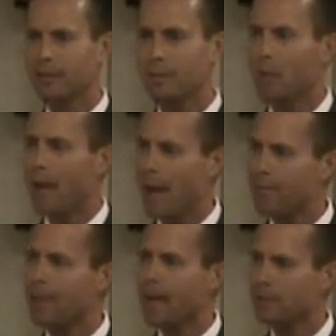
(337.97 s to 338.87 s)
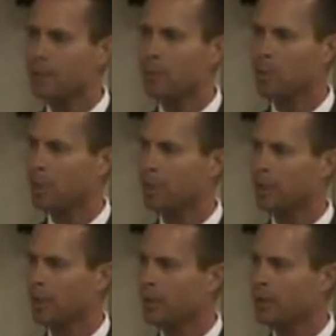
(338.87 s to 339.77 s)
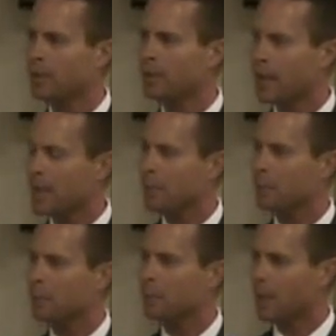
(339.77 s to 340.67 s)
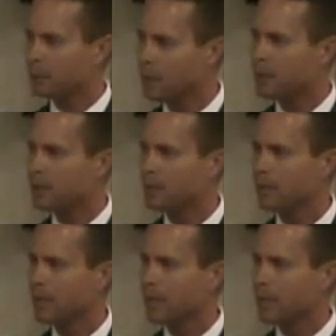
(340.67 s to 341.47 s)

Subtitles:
but we have to have someone with the courage to stand up to Republicans